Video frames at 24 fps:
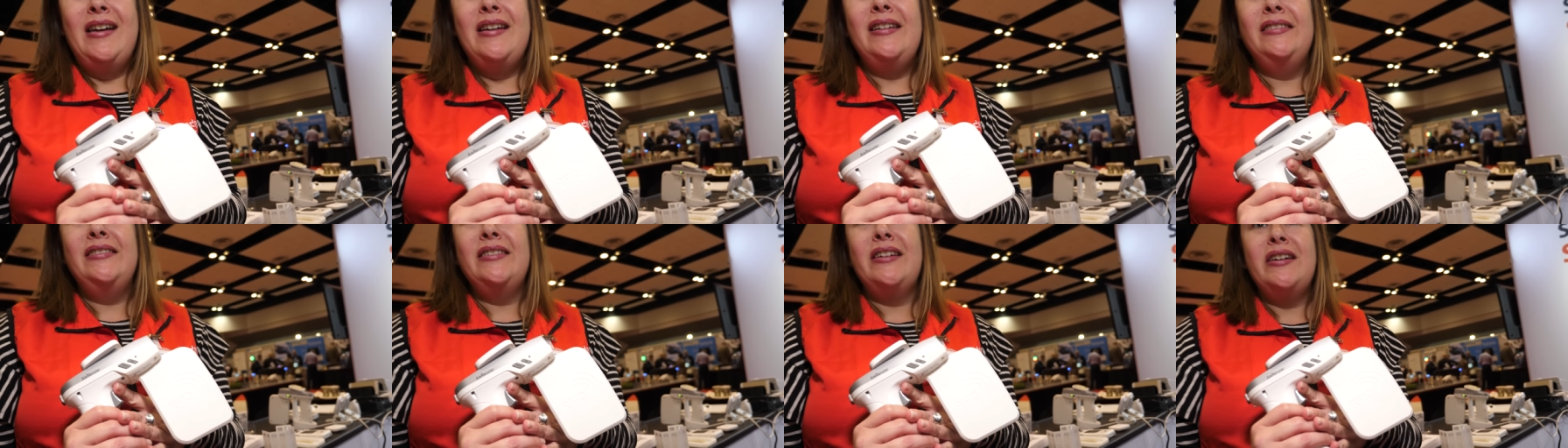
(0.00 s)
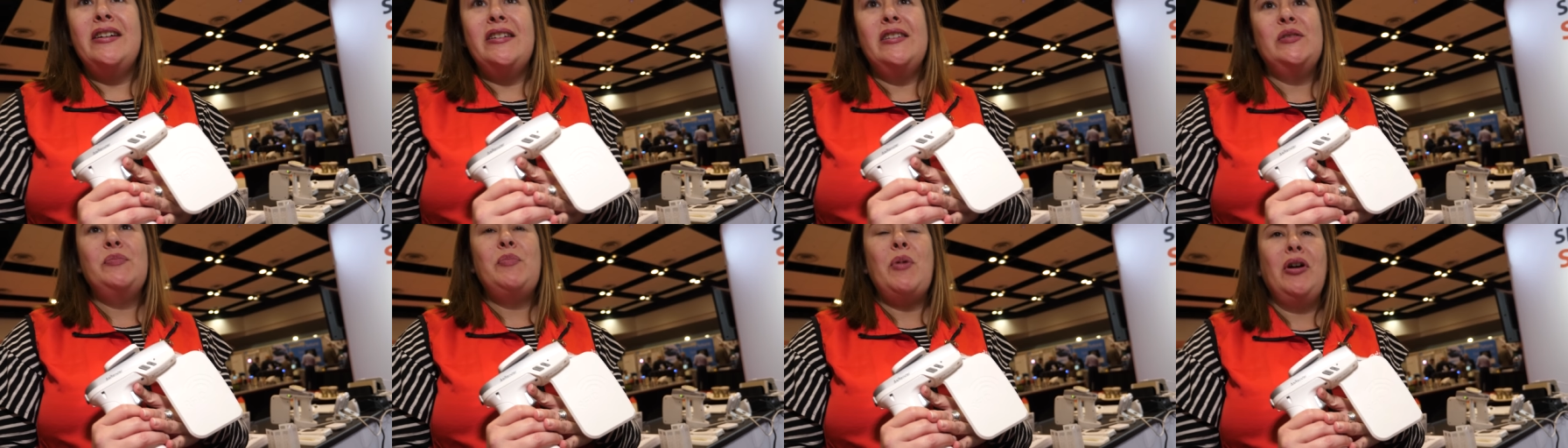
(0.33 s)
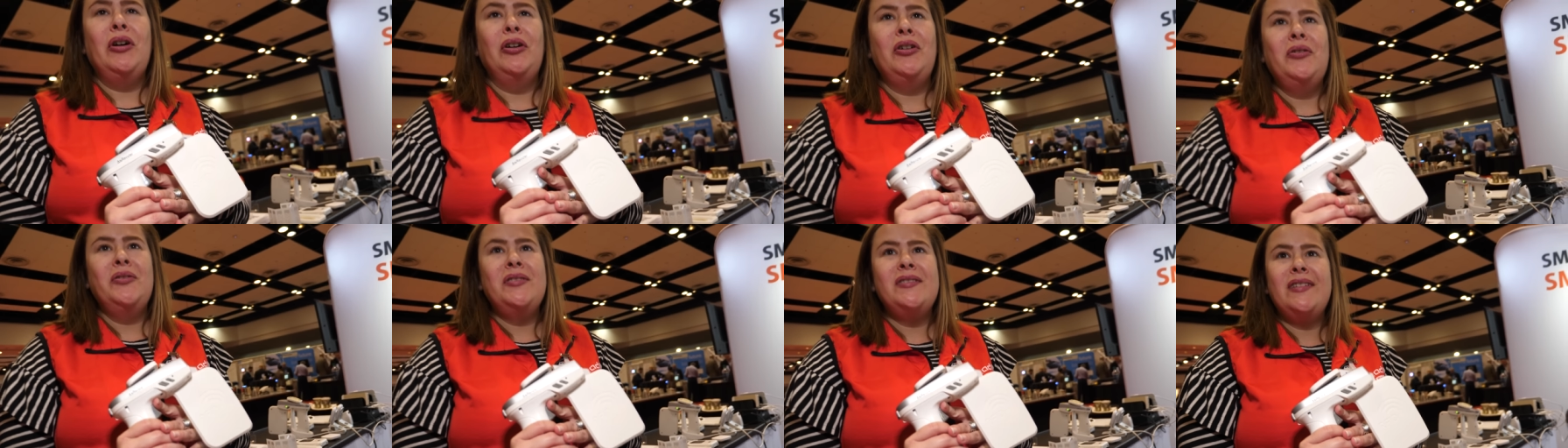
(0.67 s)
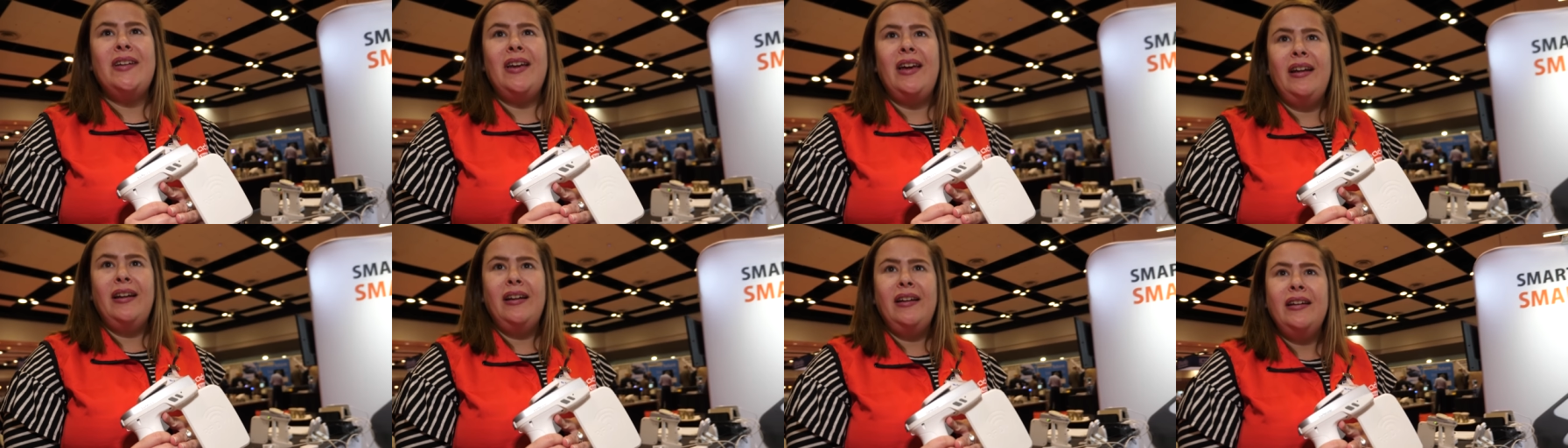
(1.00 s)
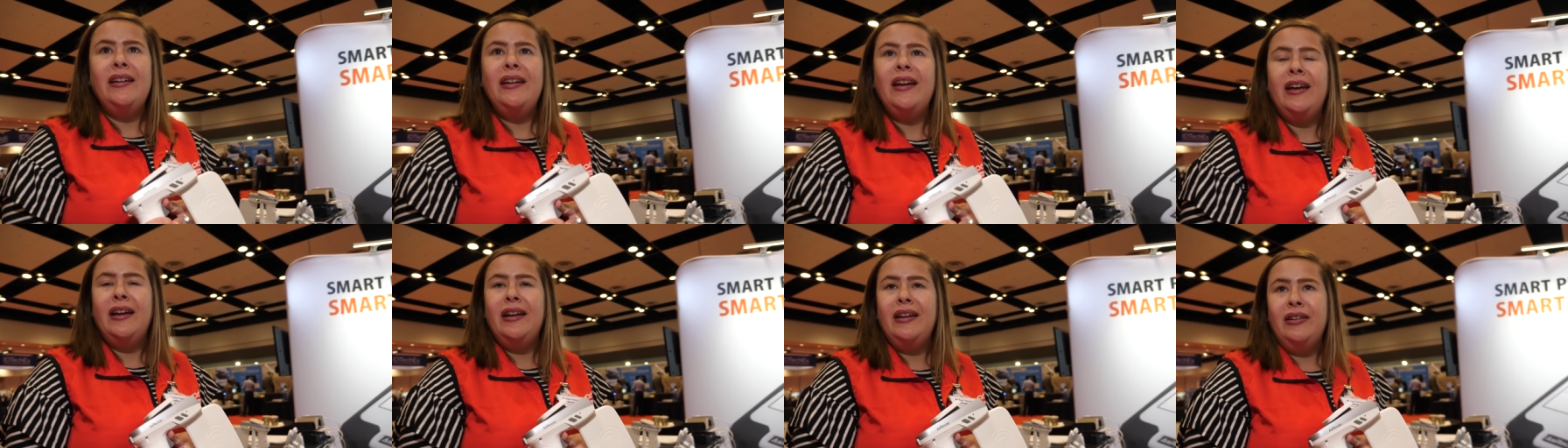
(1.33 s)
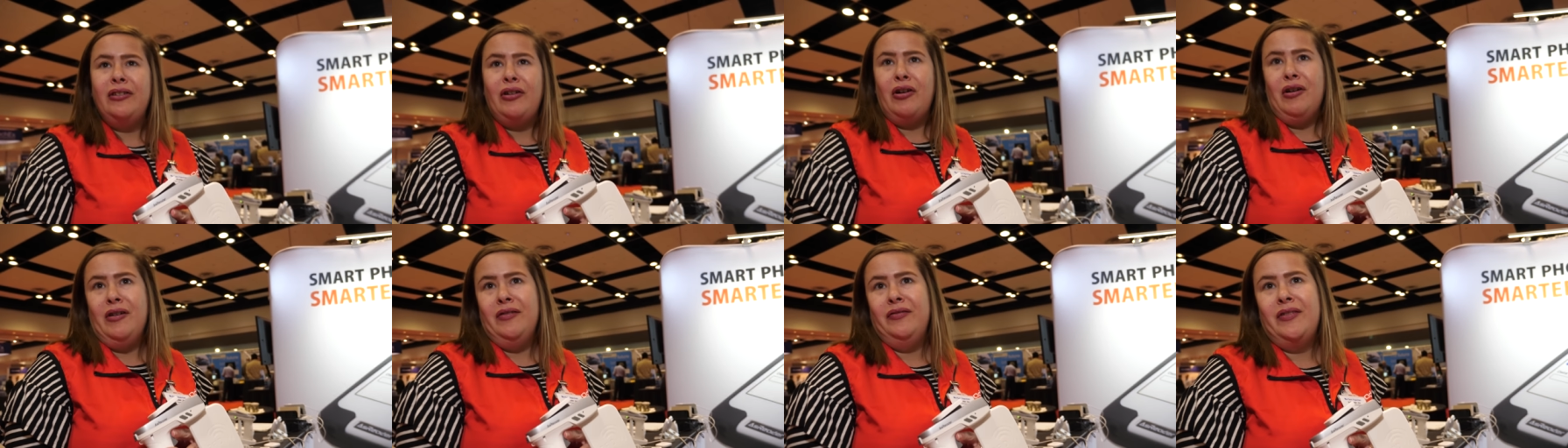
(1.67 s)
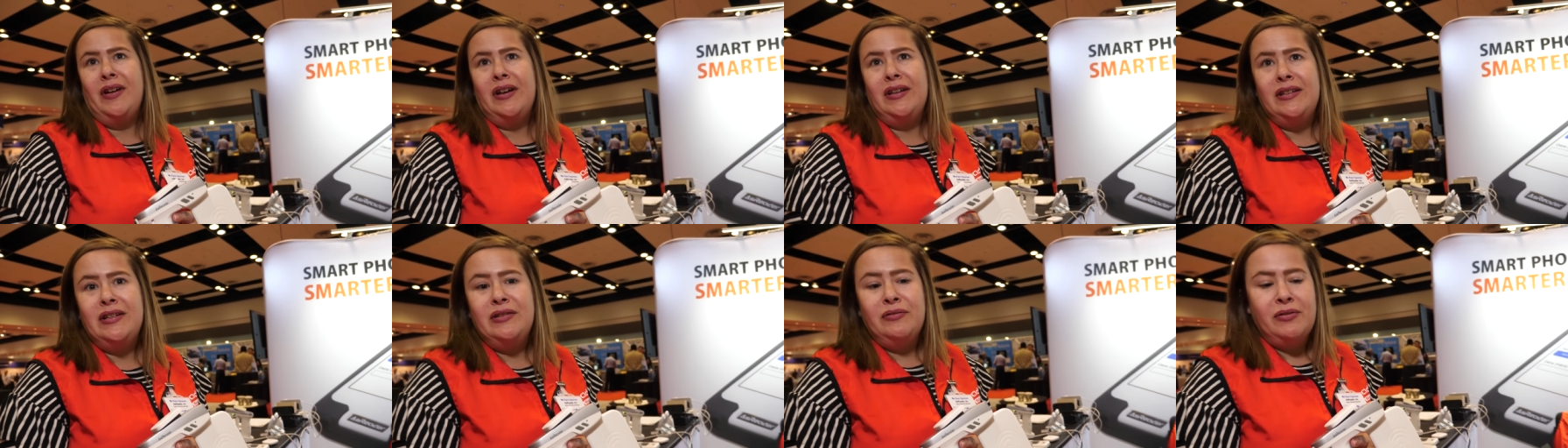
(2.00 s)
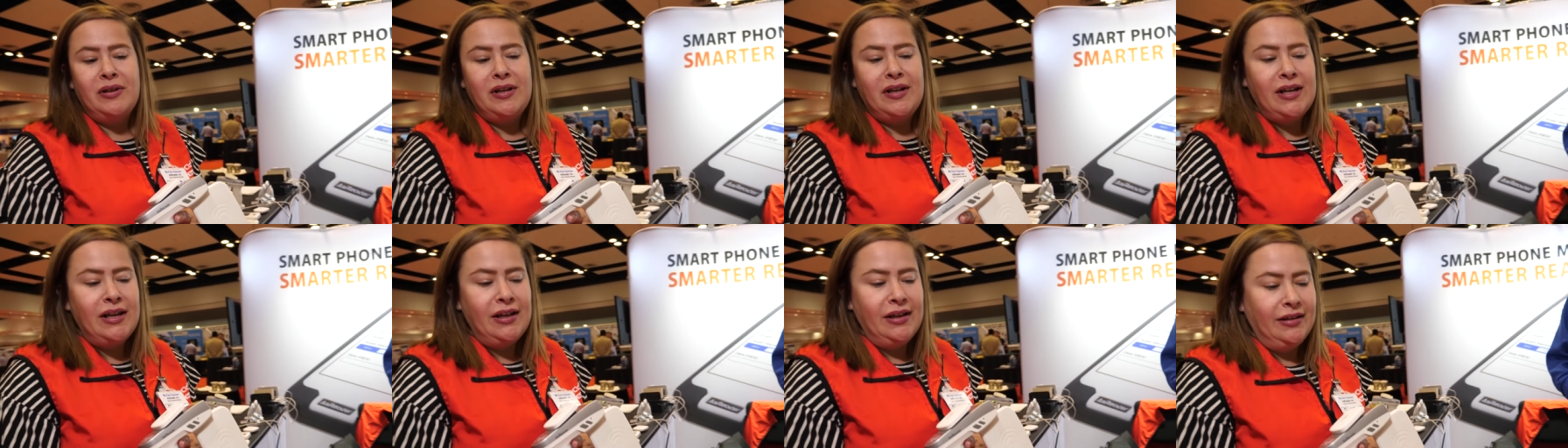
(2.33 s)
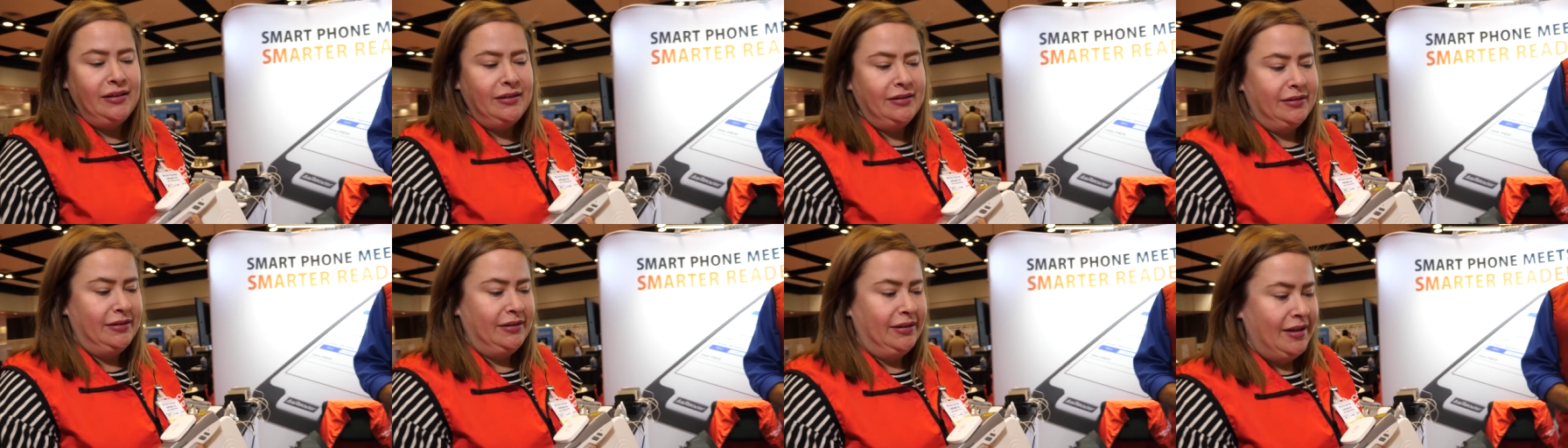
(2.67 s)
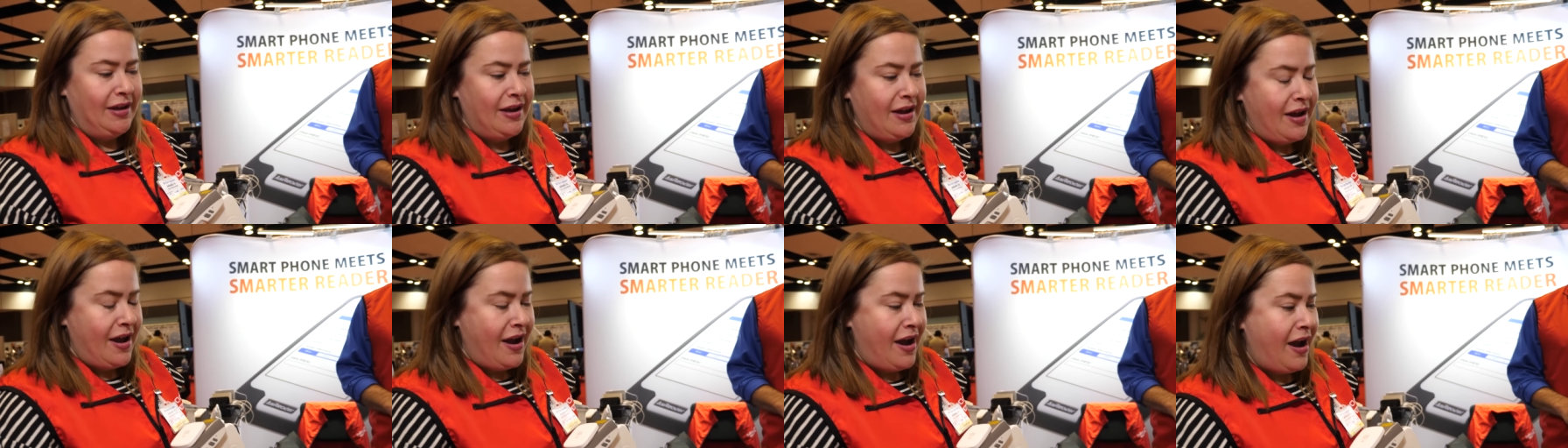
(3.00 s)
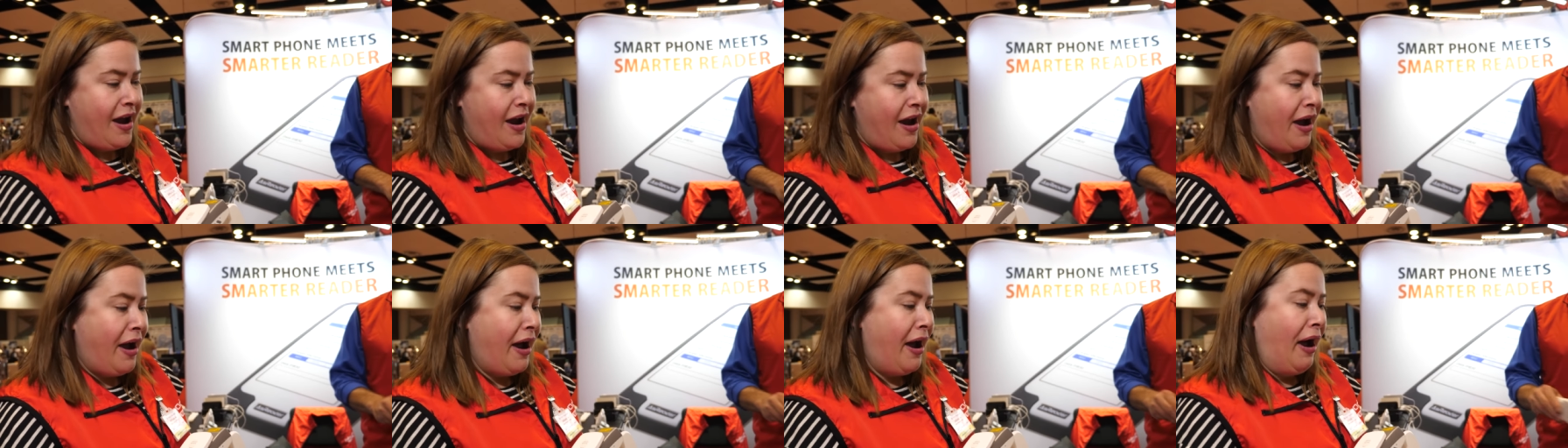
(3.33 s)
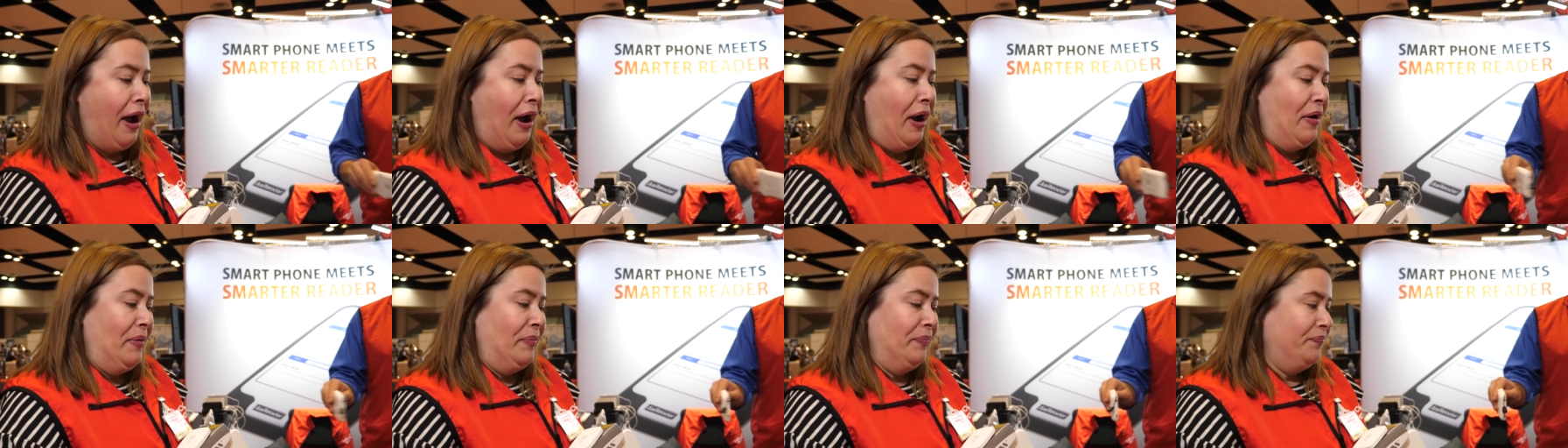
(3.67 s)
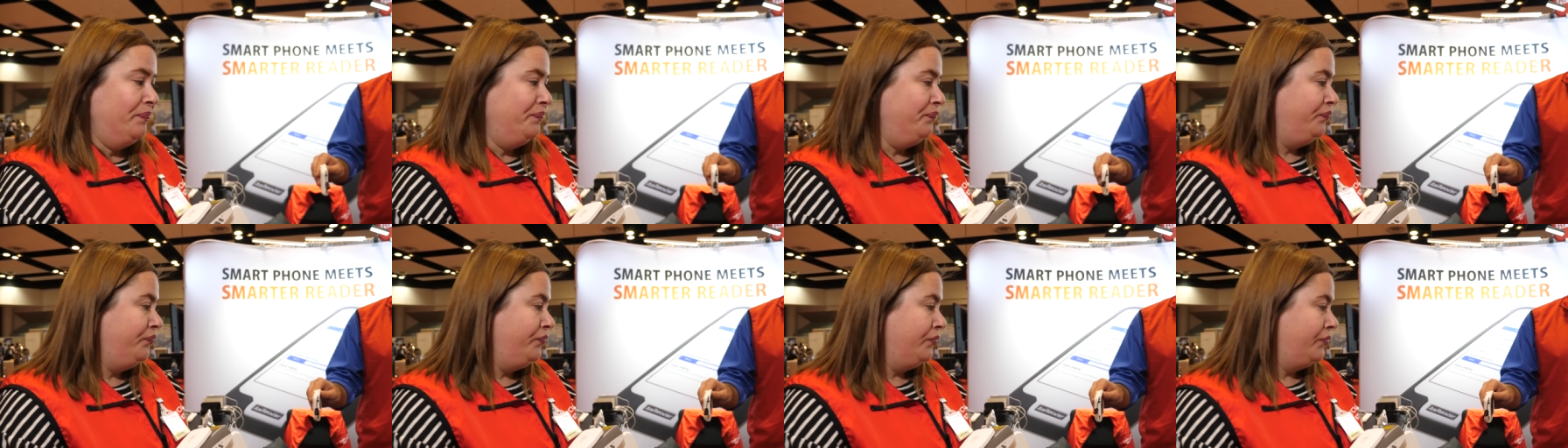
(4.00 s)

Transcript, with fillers: It does barcode scanning and RFID reading. Um,